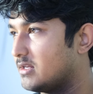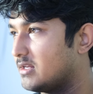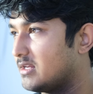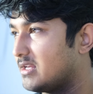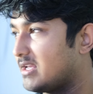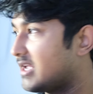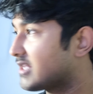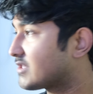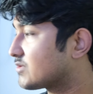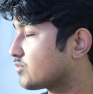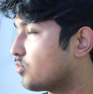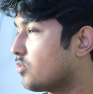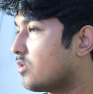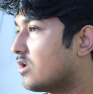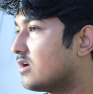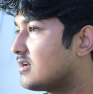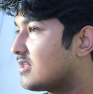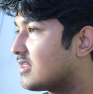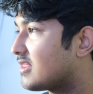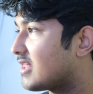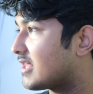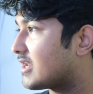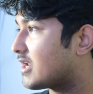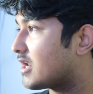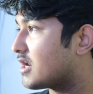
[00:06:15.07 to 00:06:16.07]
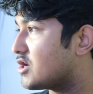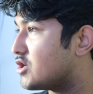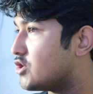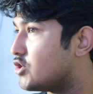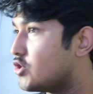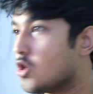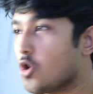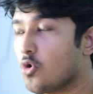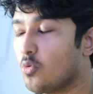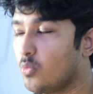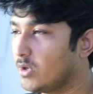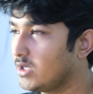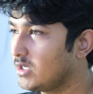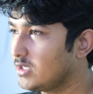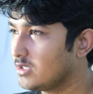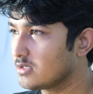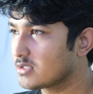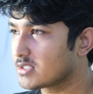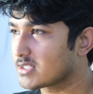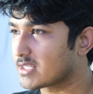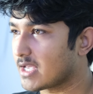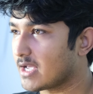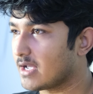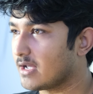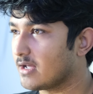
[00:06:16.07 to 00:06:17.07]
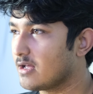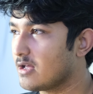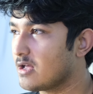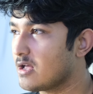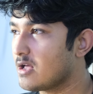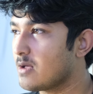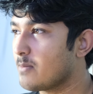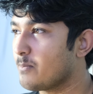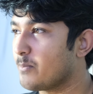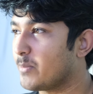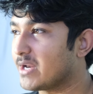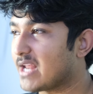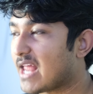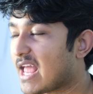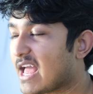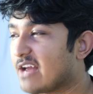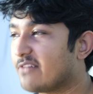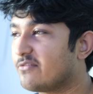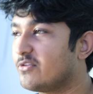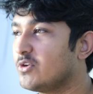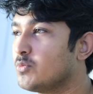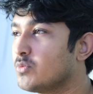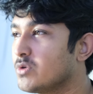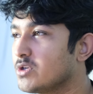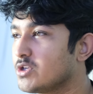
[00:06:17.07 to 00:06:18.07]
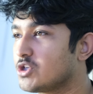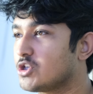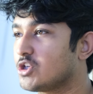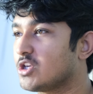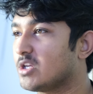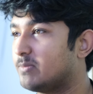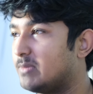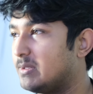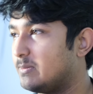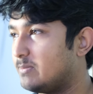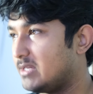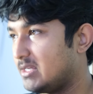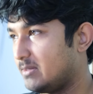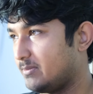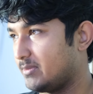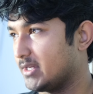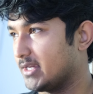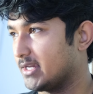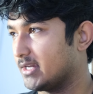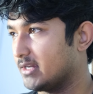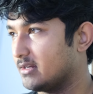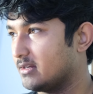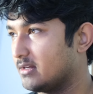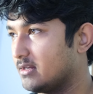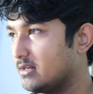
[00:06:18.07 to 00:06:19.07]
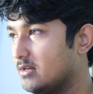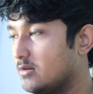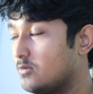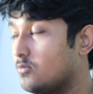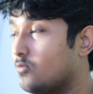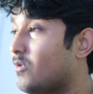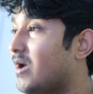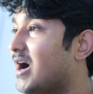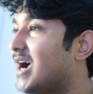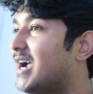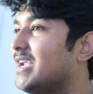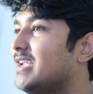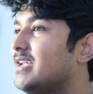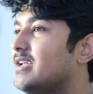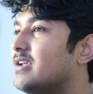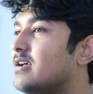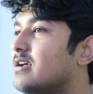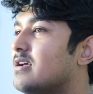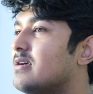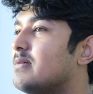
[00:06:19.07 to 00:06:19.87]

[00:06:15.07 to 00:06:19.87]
It's one that no one looks at, but everyone should be peeping. Why?